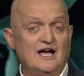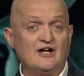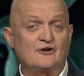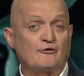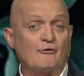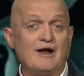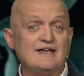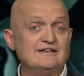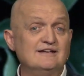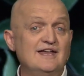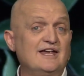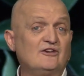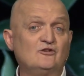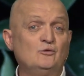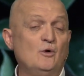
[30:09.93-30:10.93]
a great
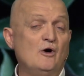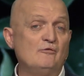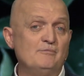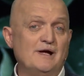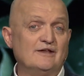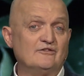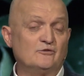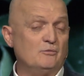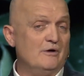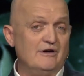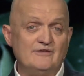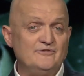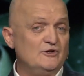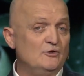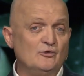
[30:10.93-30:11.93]
next 12 months,
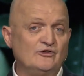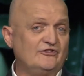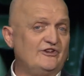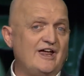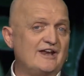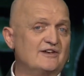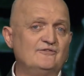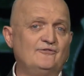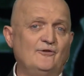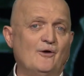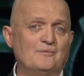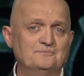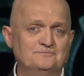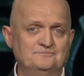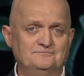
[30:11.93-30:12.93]
wherever you're starting
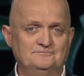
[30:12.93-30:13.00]
from,